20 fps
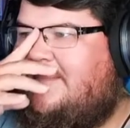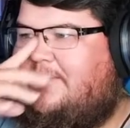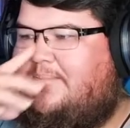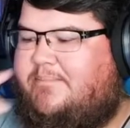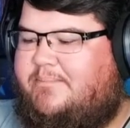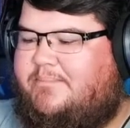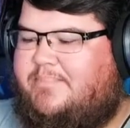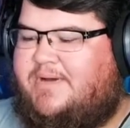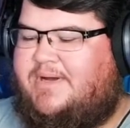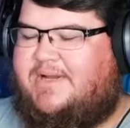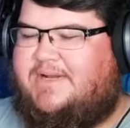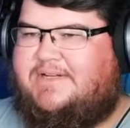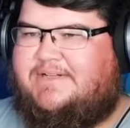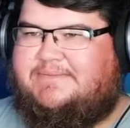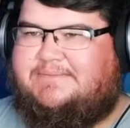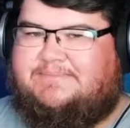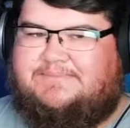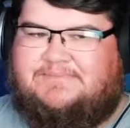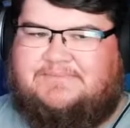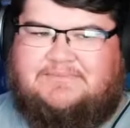but
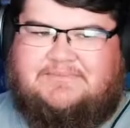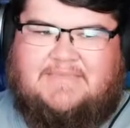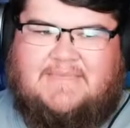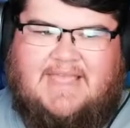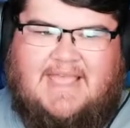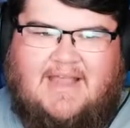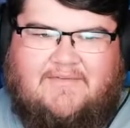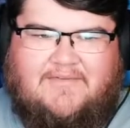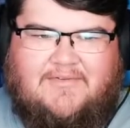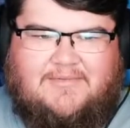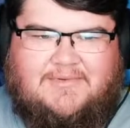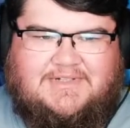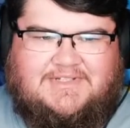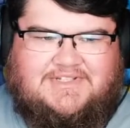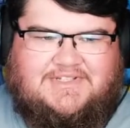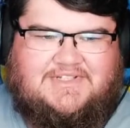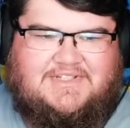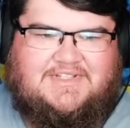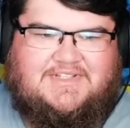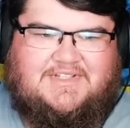um, everyone's
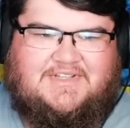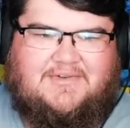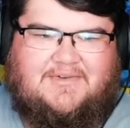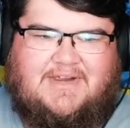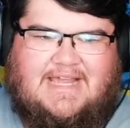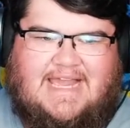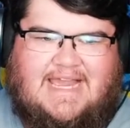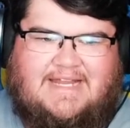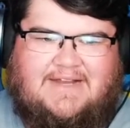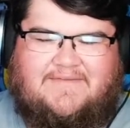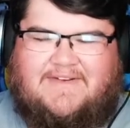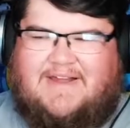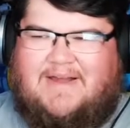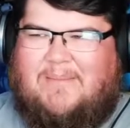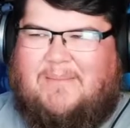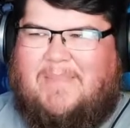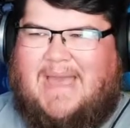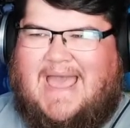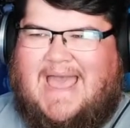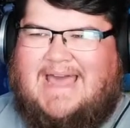just so kind of
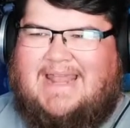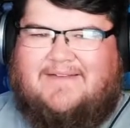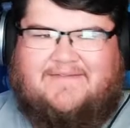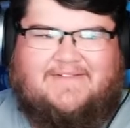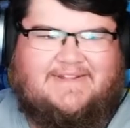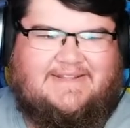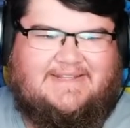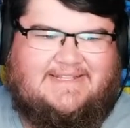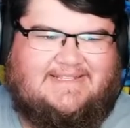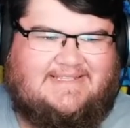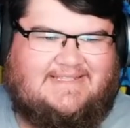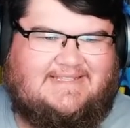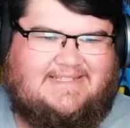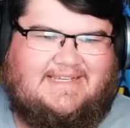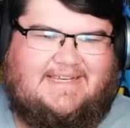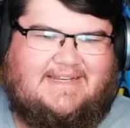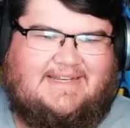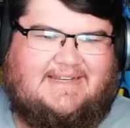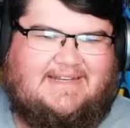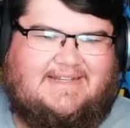combative in this
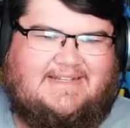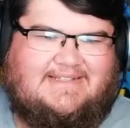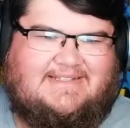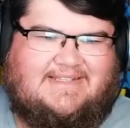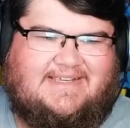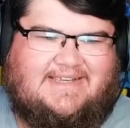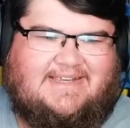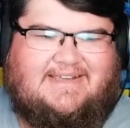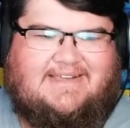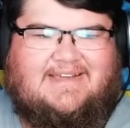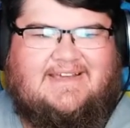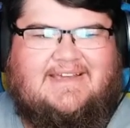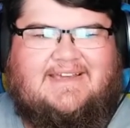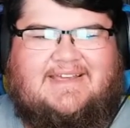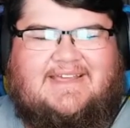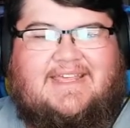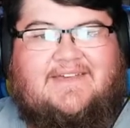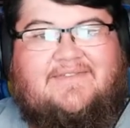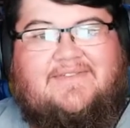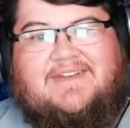scene, and it's like
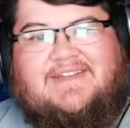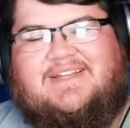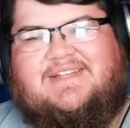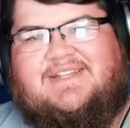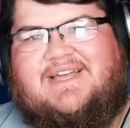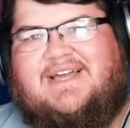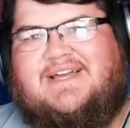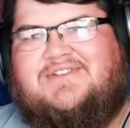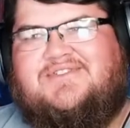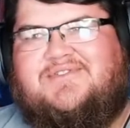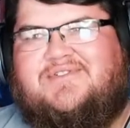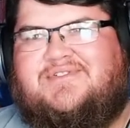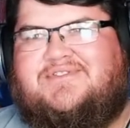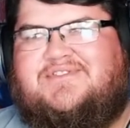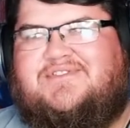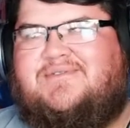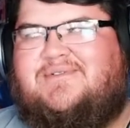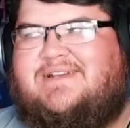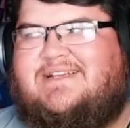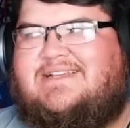even Galadriel
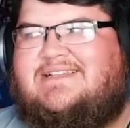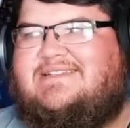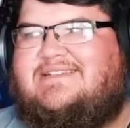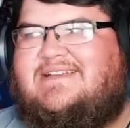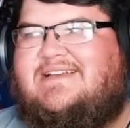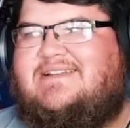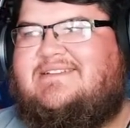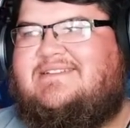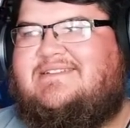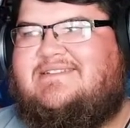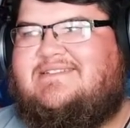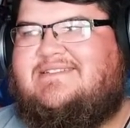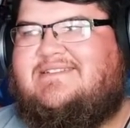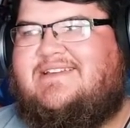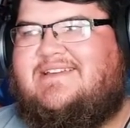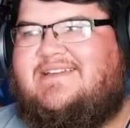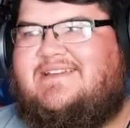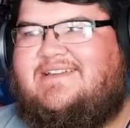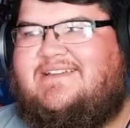to an extent is like.